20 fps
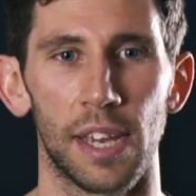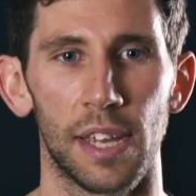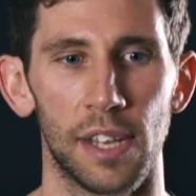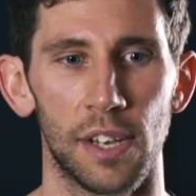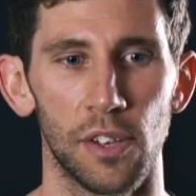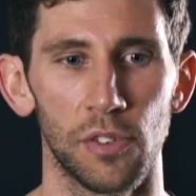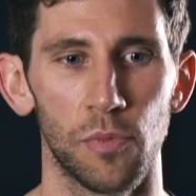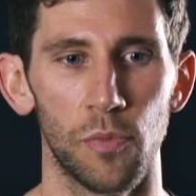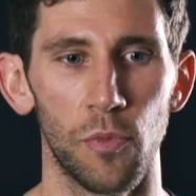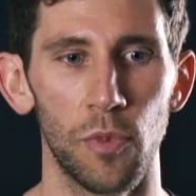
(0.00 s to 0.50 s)
It
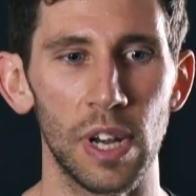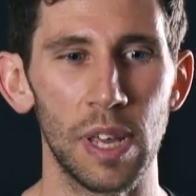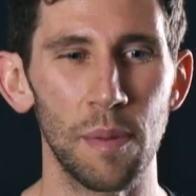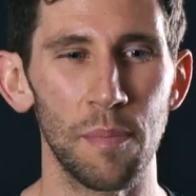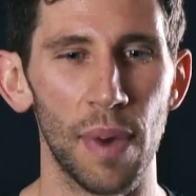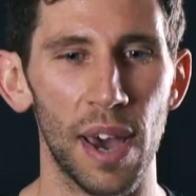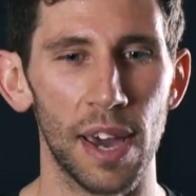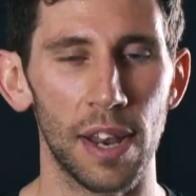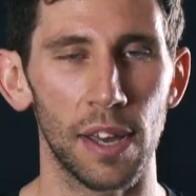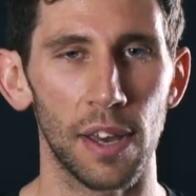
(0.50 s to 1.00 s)
doesn't really
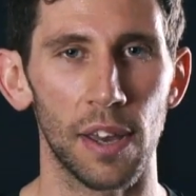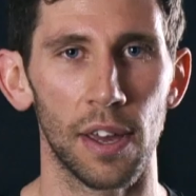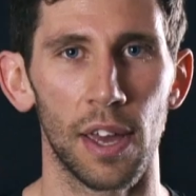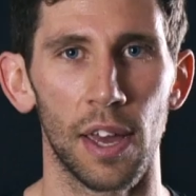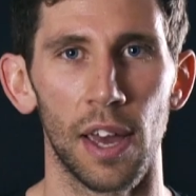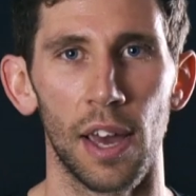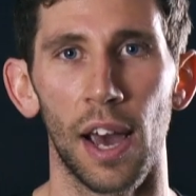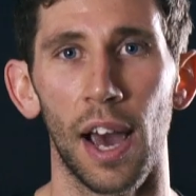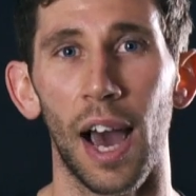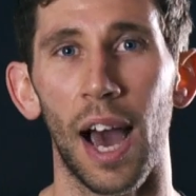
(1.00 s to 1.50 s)
matter
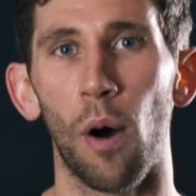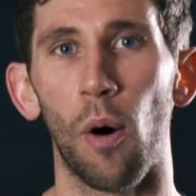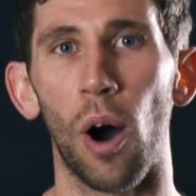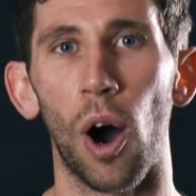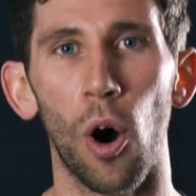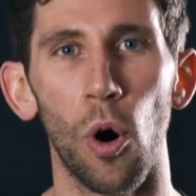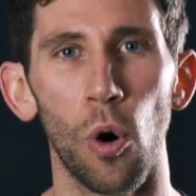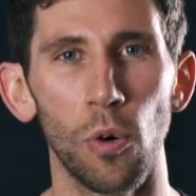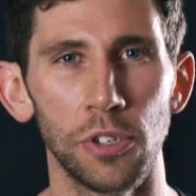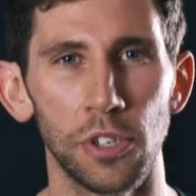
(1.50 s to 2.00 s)
how
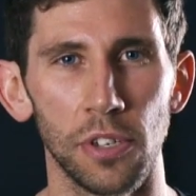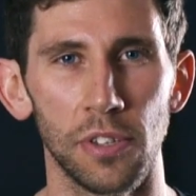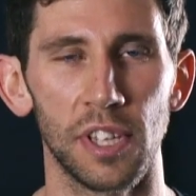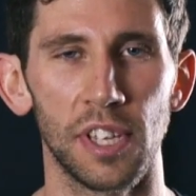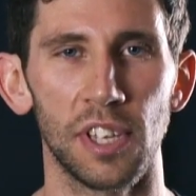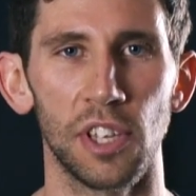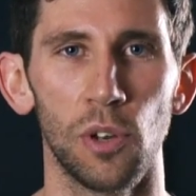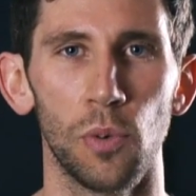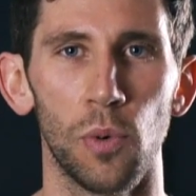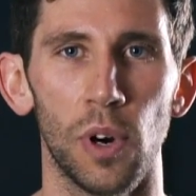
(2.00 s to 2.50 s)
old you
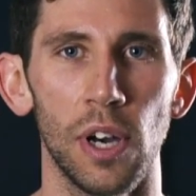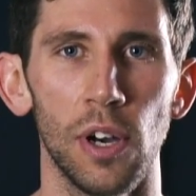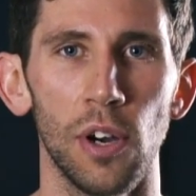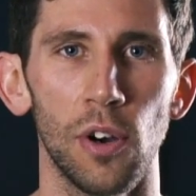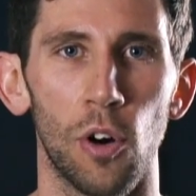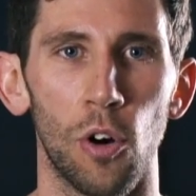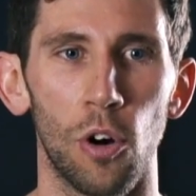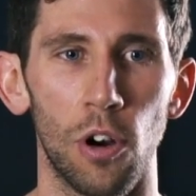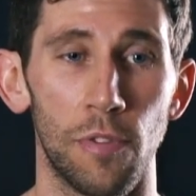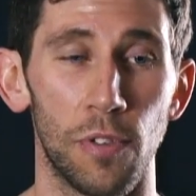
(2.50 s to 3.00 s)
think you
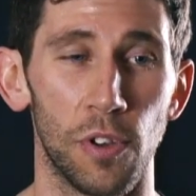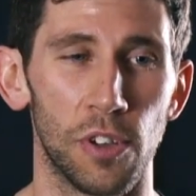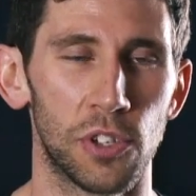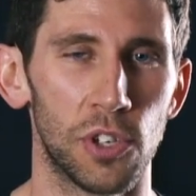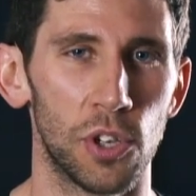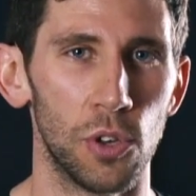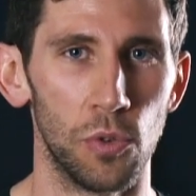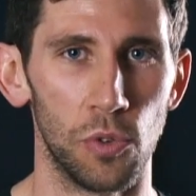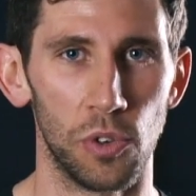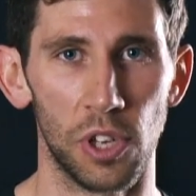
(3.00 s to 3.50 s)
are or if you're
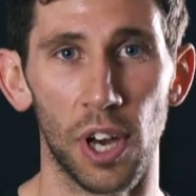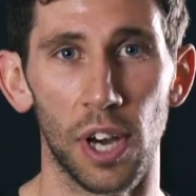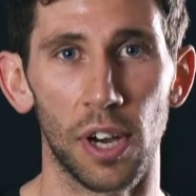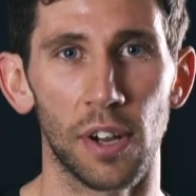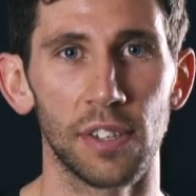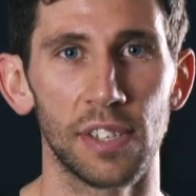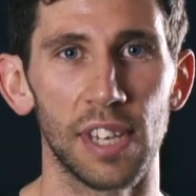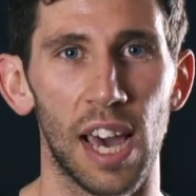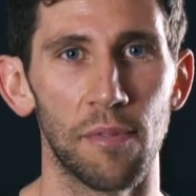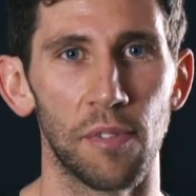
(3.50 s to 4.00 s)
too
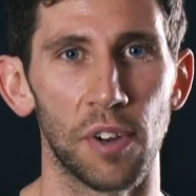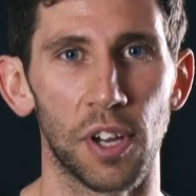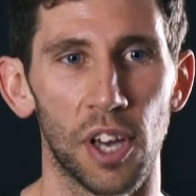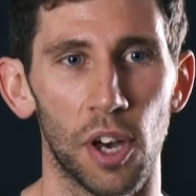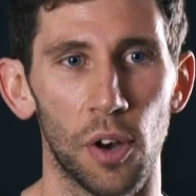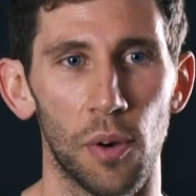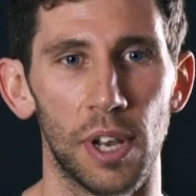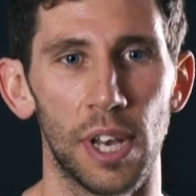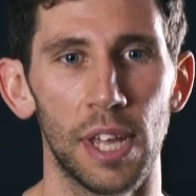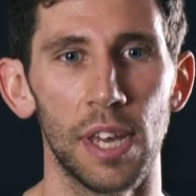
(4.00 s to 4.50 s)
young to have a
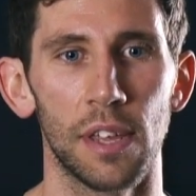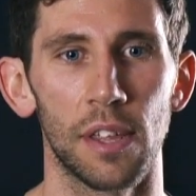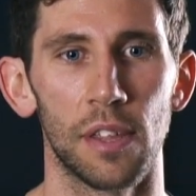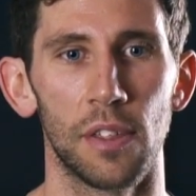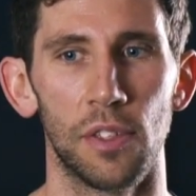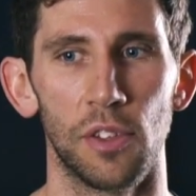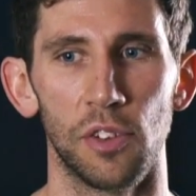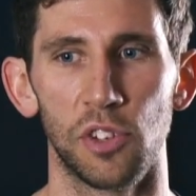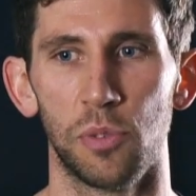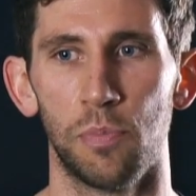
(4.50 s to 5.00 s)
go at it.
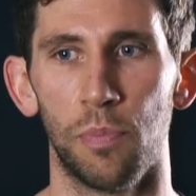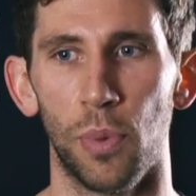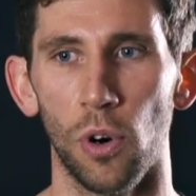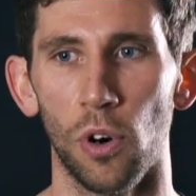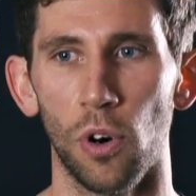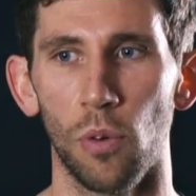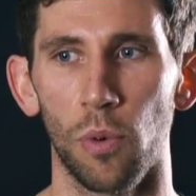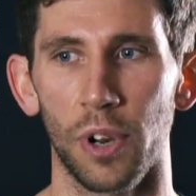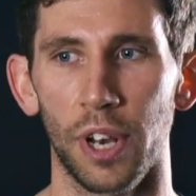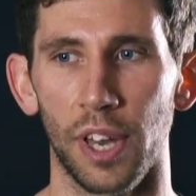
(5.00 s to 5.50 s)
The
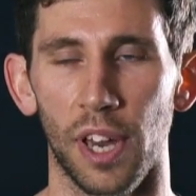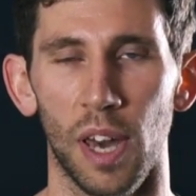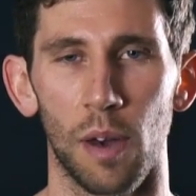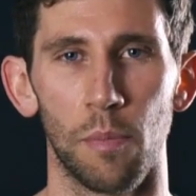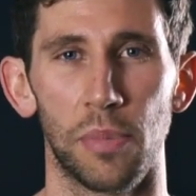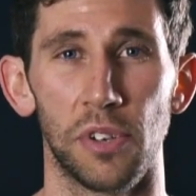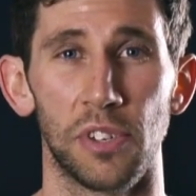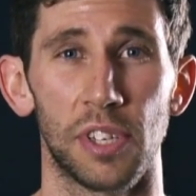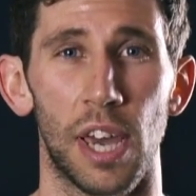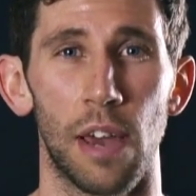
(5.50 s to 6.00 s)
sport will
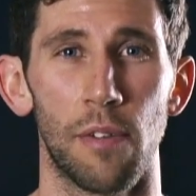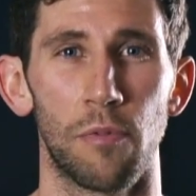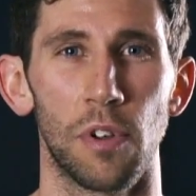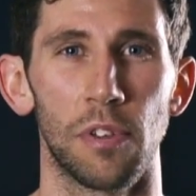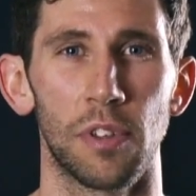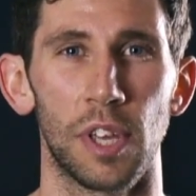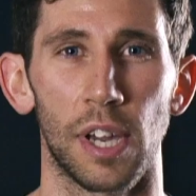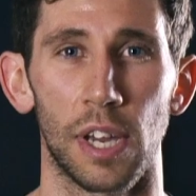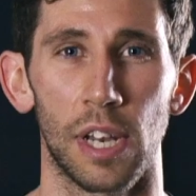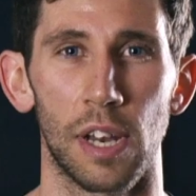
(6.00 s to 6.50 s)
encompass
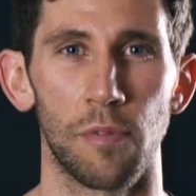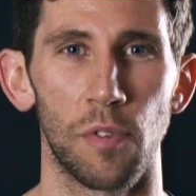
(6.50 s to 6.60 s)
everything and